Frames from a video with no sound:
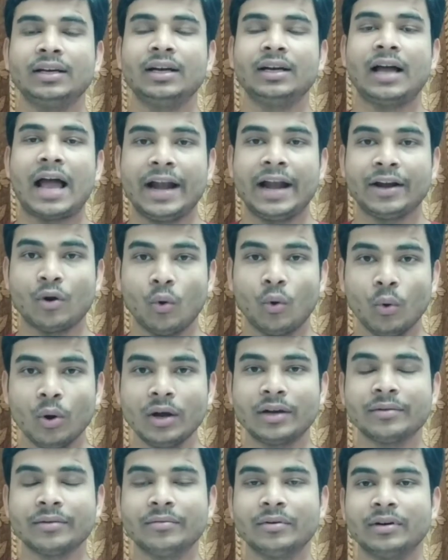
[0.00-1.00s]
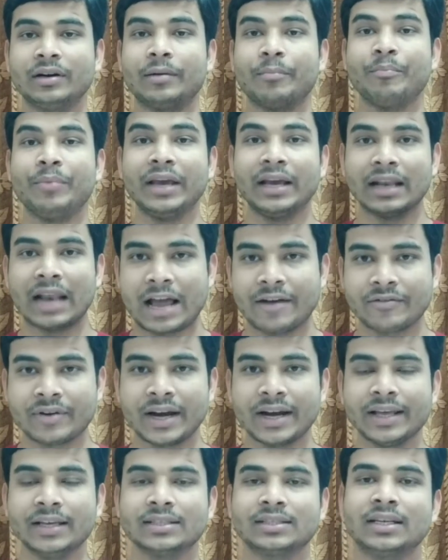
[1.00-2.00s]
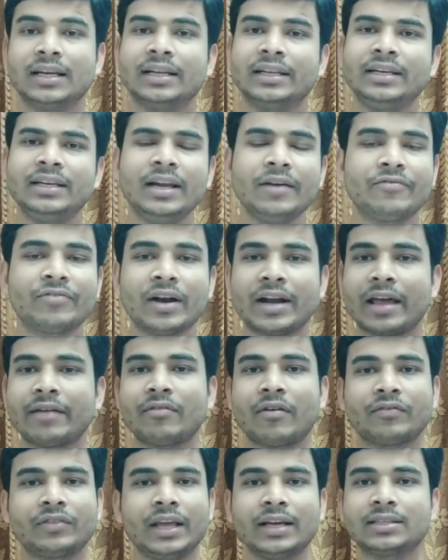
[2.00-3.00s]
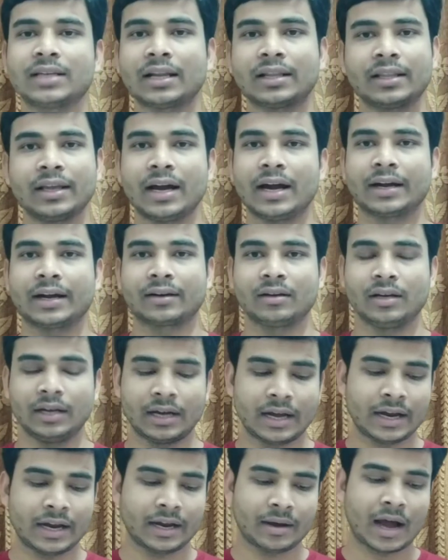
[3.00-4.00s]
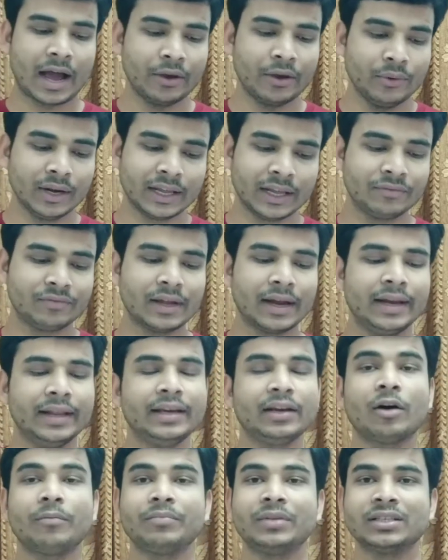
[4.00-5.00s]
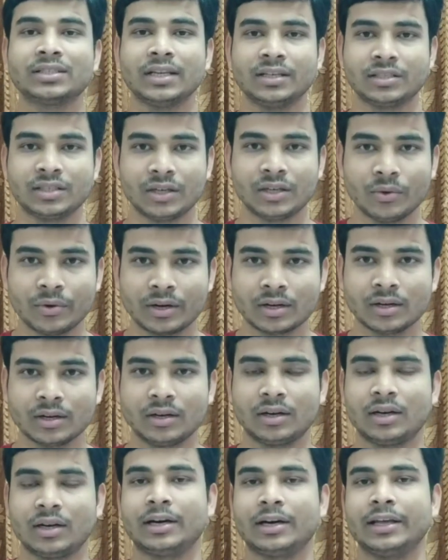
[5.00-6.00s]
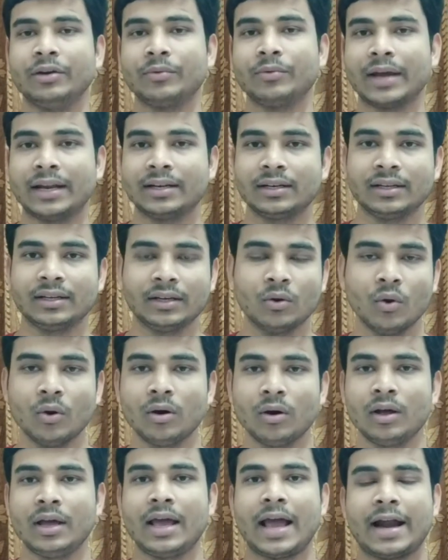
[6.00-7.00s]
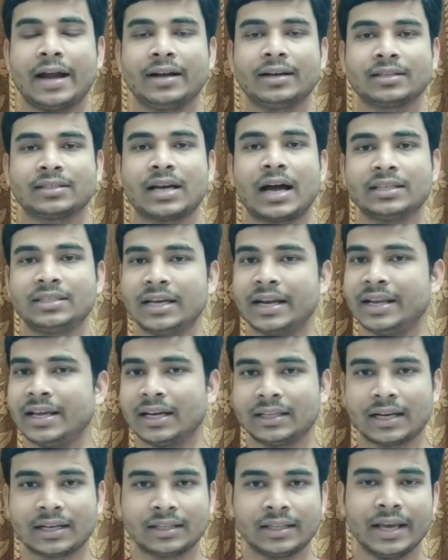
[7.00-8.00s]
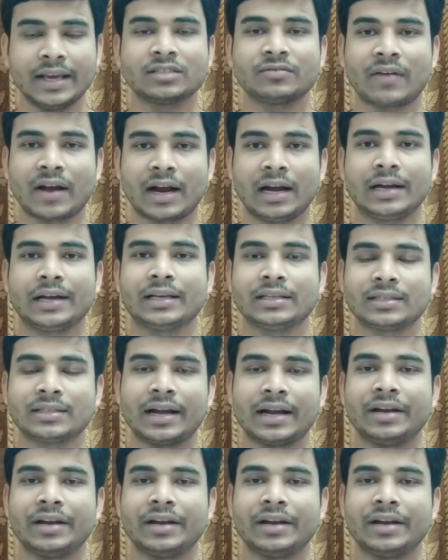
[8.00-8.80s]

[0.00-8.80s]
and old uh, big libraries. Different type of things are there. uh, I will give the link of this institute. Uh, you can go and search any other things, faculties and